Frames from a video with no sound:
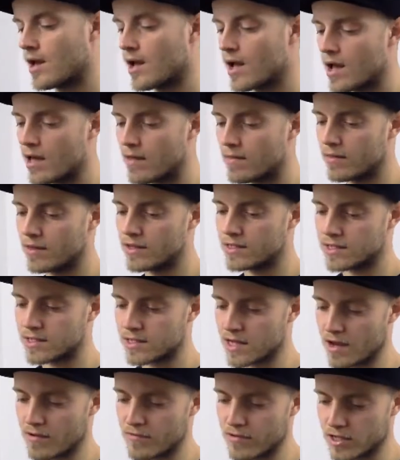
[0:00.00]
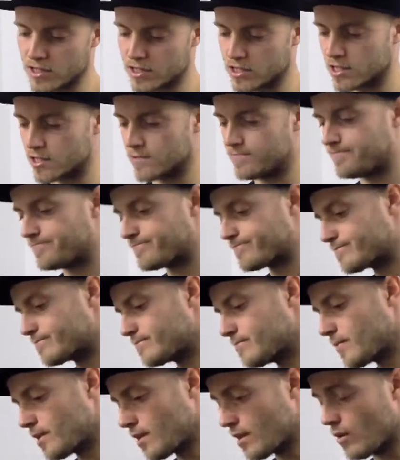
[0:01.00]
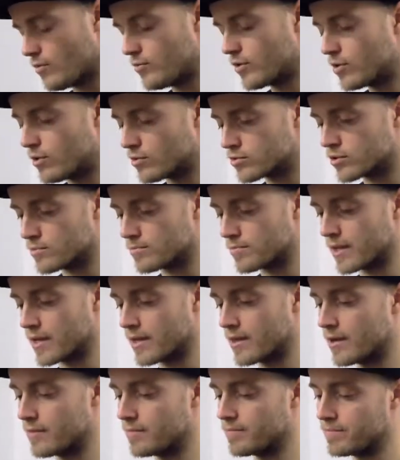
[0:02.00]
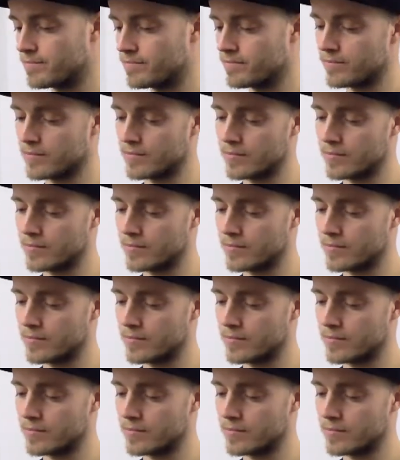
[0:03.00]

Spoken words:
And the 7s, we're going to play them